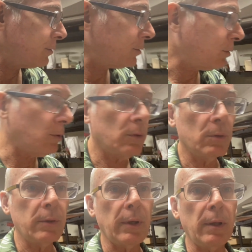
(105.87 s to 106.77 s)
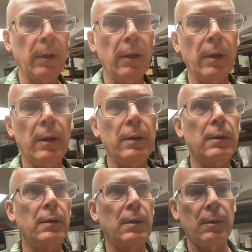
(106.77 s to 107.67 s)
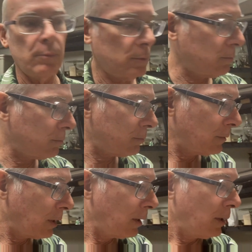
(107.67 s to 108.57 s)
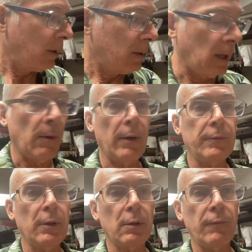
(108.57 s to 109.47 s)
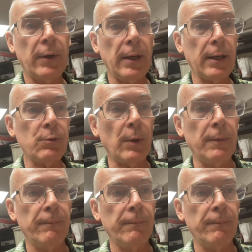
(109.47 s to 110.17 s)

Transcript: sold, and um, now I'll have to look for the next one.